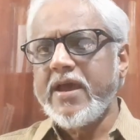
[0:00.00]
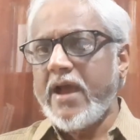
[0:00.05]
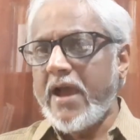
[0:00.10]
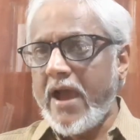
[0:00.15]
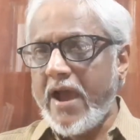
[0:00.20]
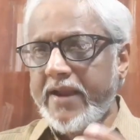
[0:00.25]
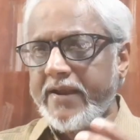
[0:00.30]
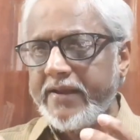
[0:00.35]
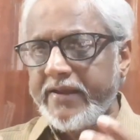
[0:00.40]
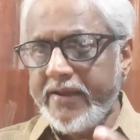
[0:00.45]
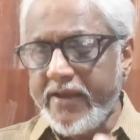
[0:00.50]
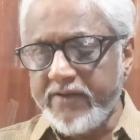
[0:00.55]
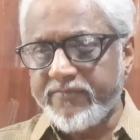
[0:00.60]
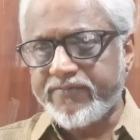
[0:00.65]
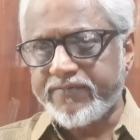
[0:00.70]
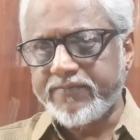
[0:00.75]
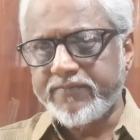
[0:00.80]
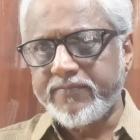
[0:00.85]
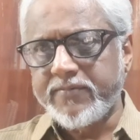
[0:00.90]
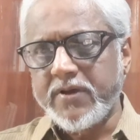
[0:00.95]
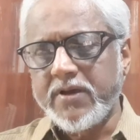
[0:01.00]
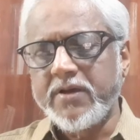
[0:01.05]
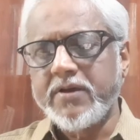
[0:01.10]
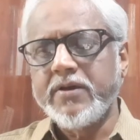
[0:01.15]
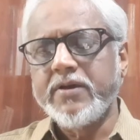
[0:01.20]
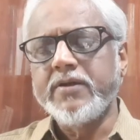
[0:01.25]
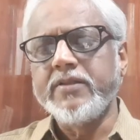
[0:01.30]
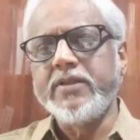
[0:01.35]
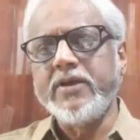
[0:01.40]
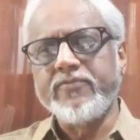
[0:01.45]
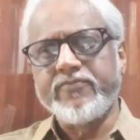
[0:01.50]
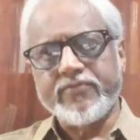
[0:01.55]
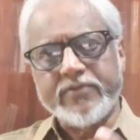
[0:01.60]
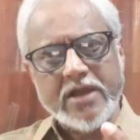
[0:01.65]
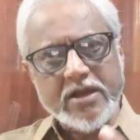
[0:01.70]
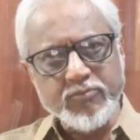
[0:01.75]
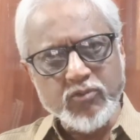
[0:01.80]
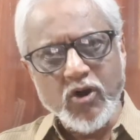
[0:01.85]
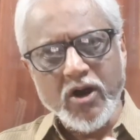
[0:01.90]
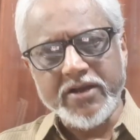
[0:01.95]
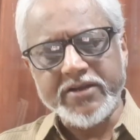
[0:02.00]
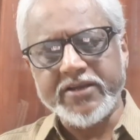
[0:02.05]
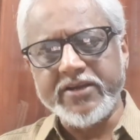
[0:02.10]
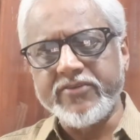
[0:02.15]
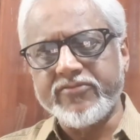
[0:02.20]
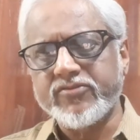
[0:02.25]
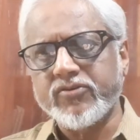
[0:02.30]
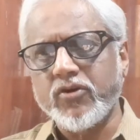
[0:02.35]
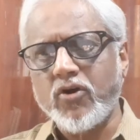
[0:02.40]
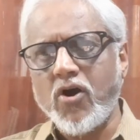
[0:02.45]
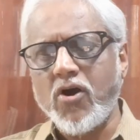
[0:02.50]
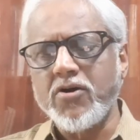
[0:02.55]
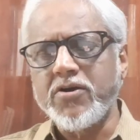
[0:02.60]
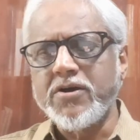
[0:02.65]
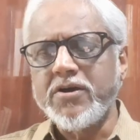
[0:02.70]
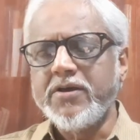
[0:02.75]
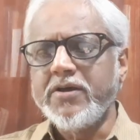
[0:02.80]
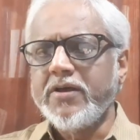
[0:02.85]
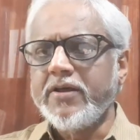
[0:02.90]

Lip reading: And if the framework is strong,